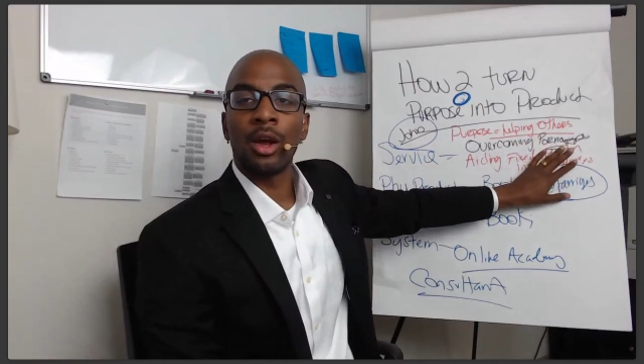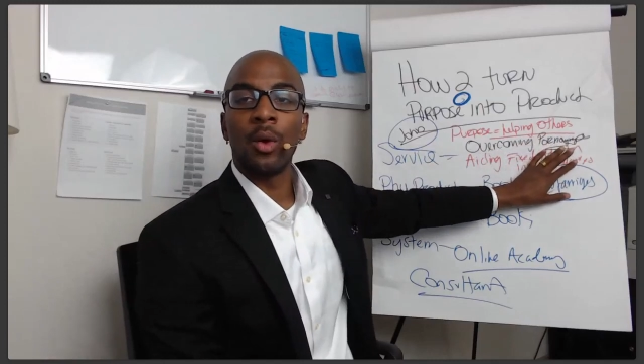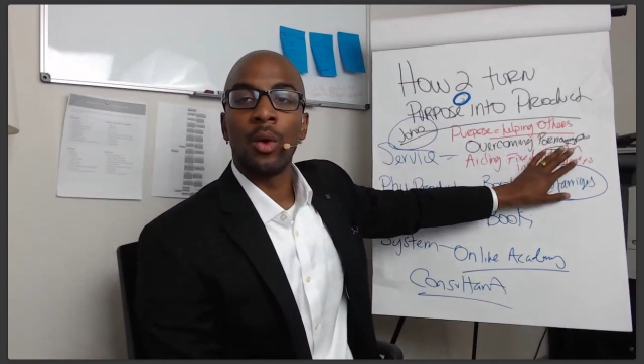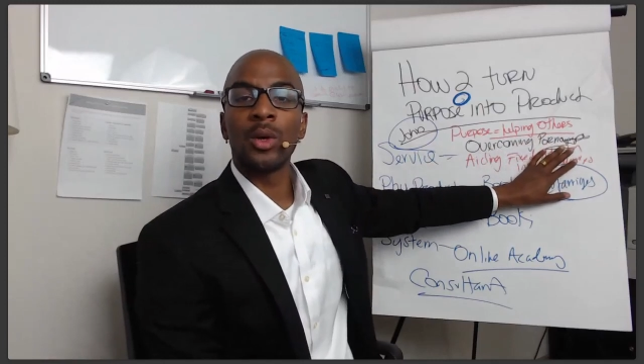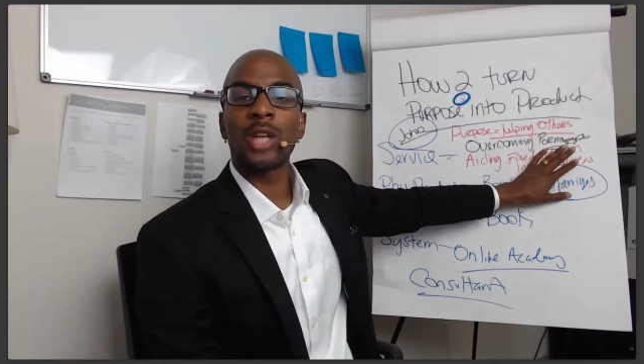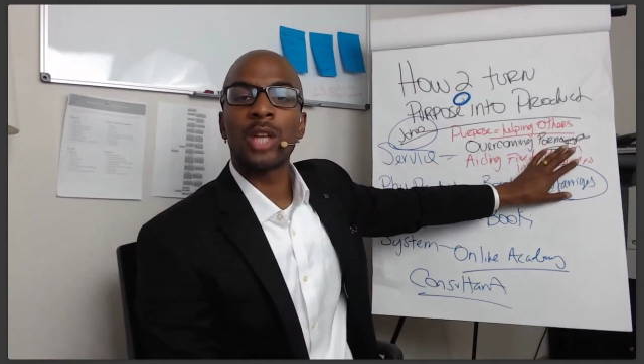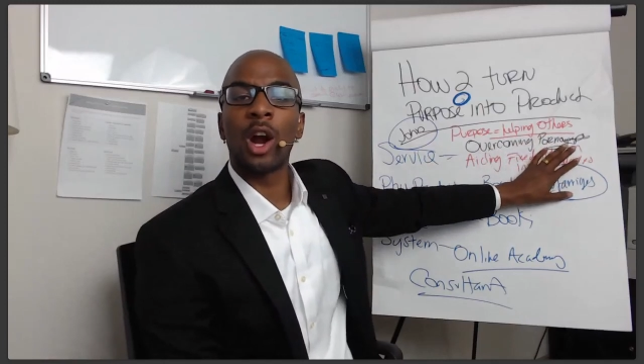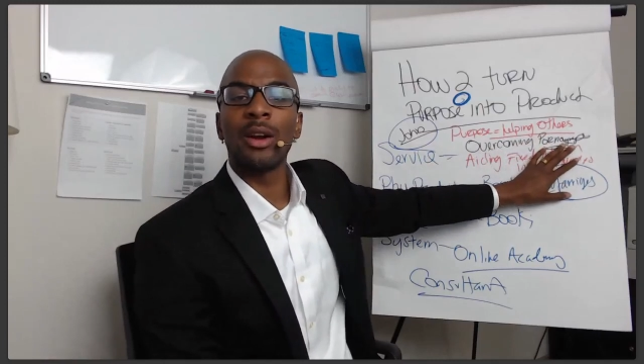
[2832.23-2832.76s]

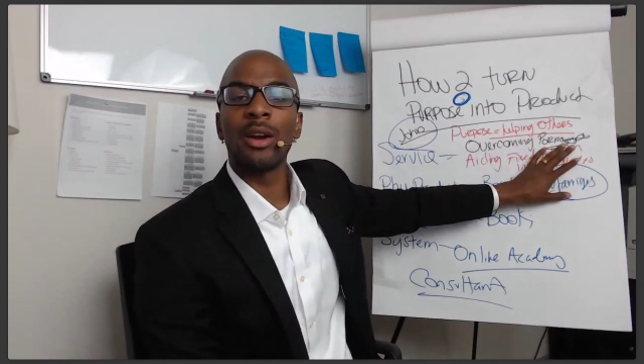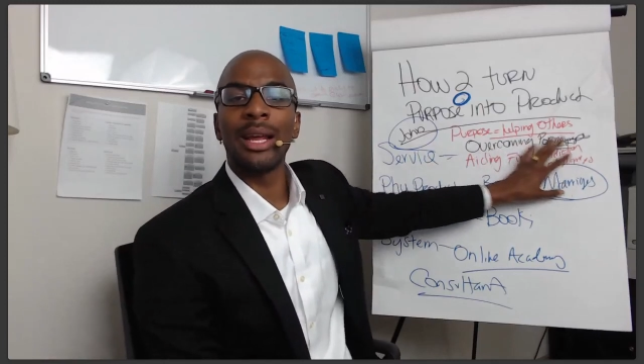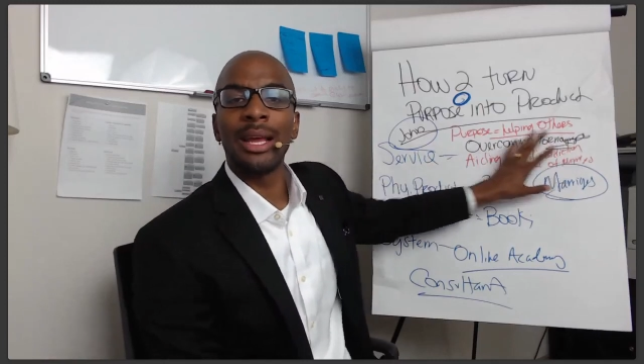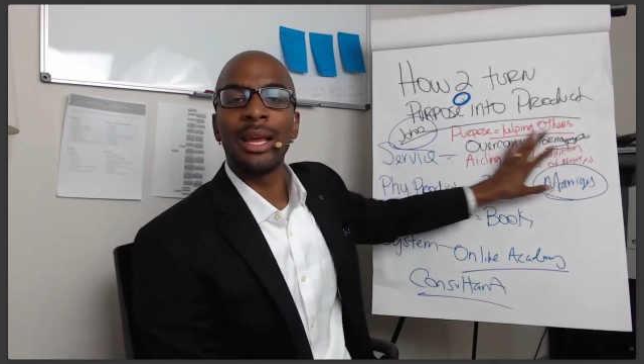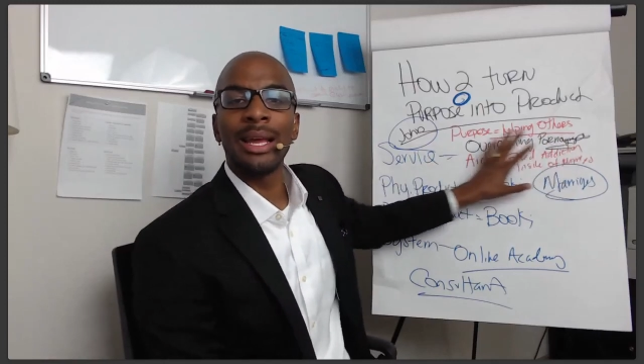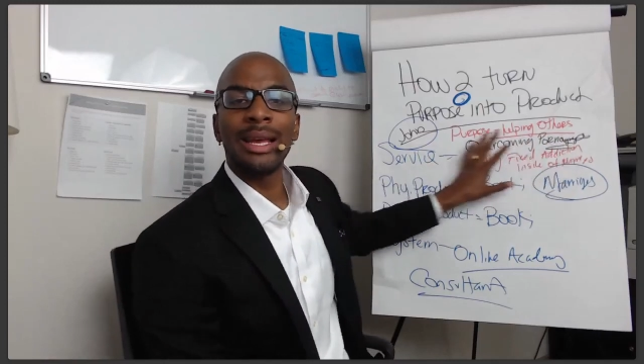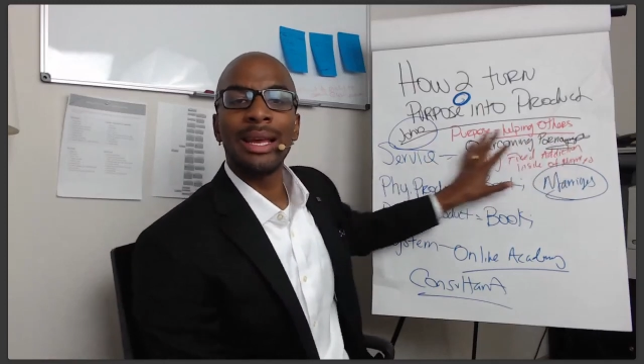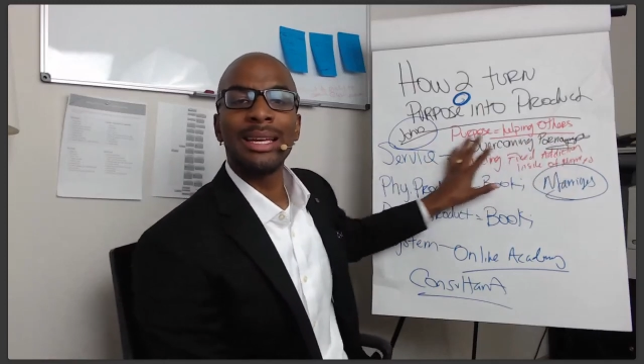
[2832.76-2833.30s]
was
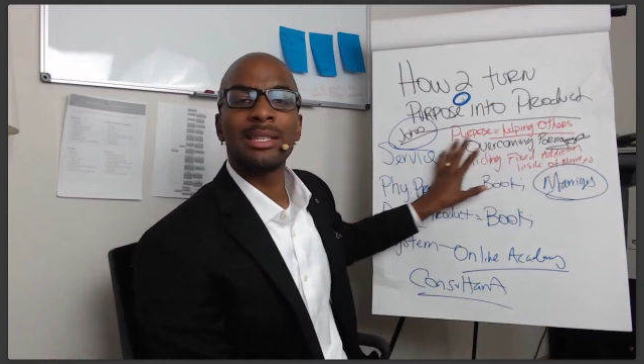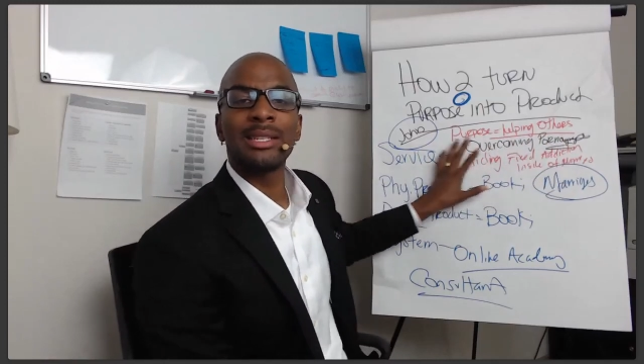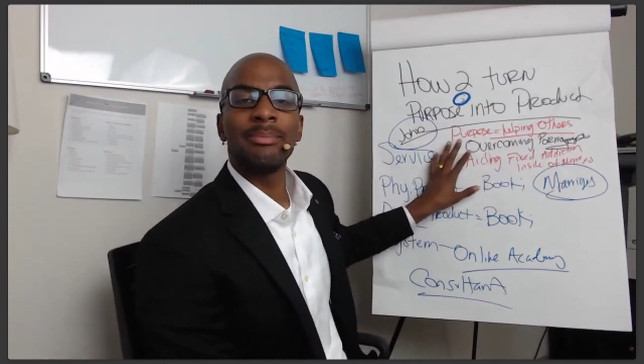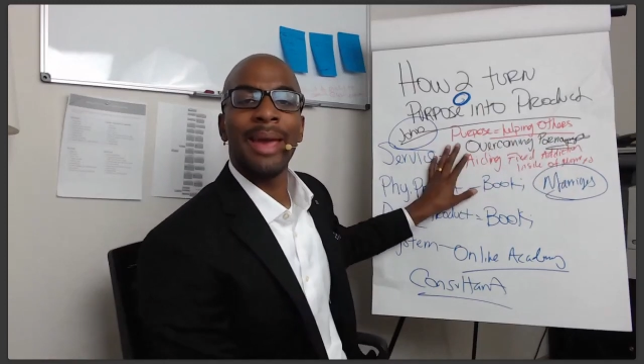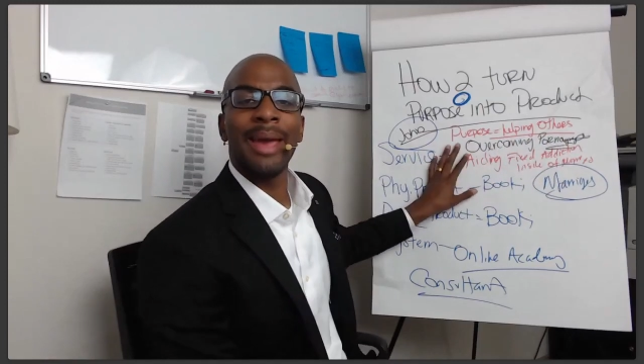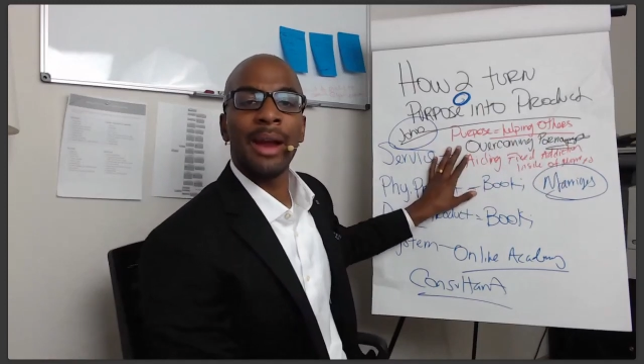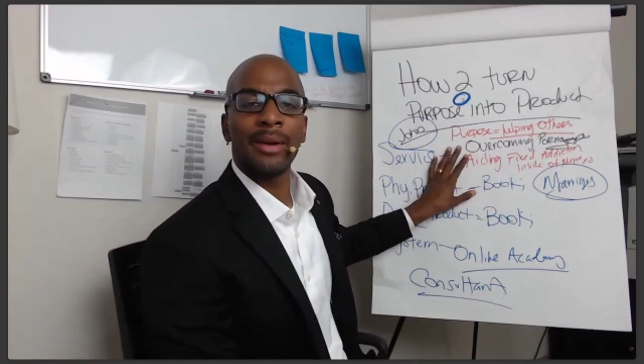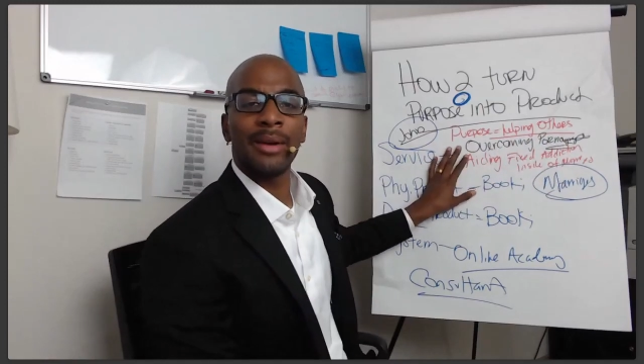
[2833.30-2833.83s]
hurting his
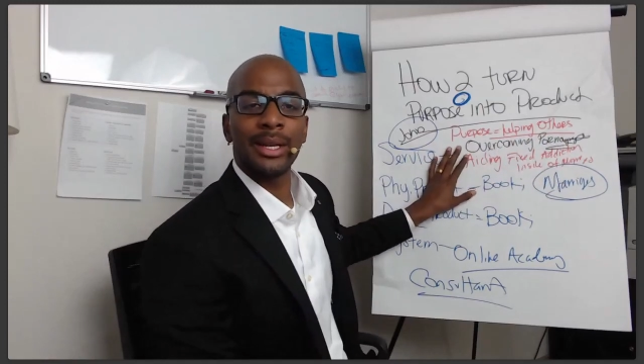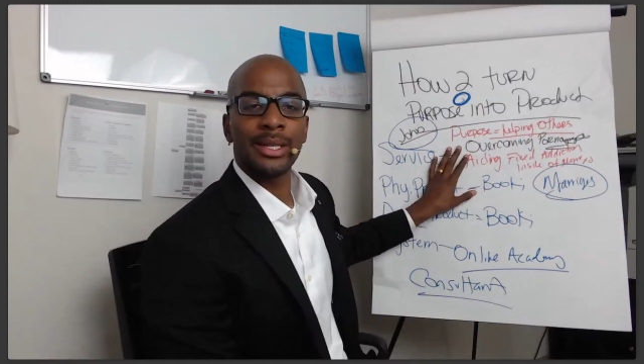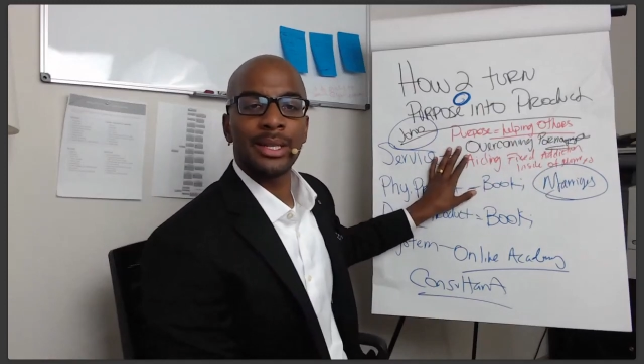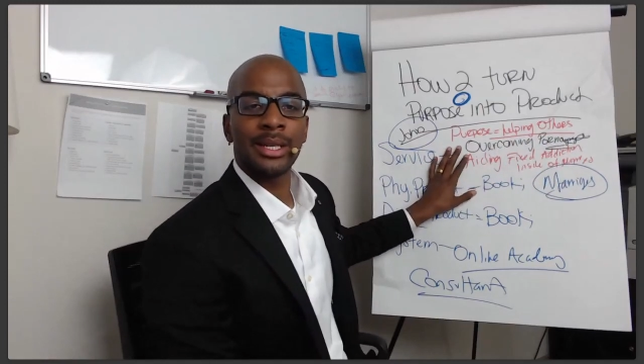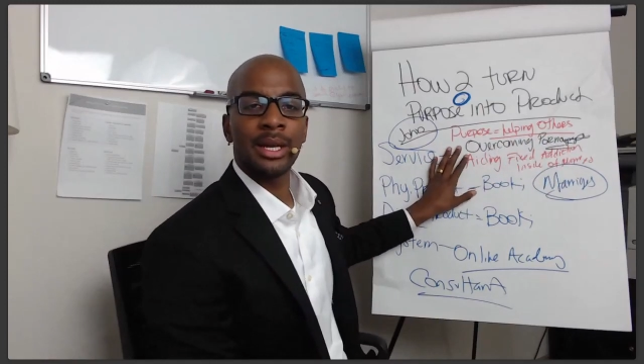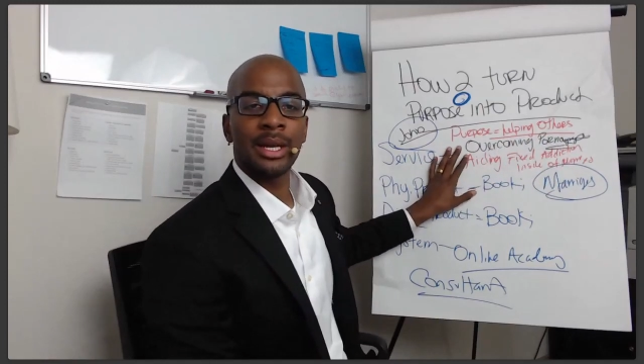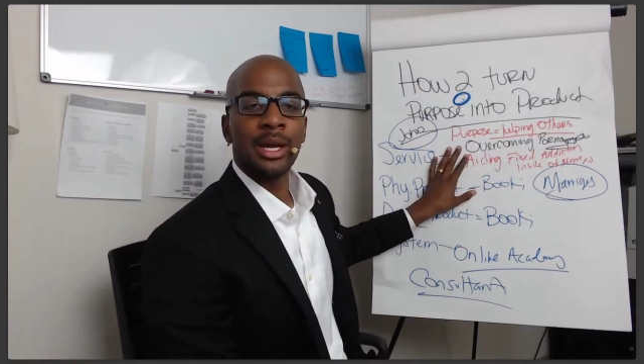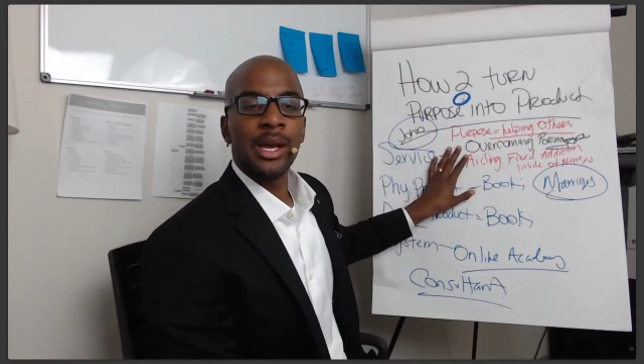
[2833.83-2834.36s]
marriage.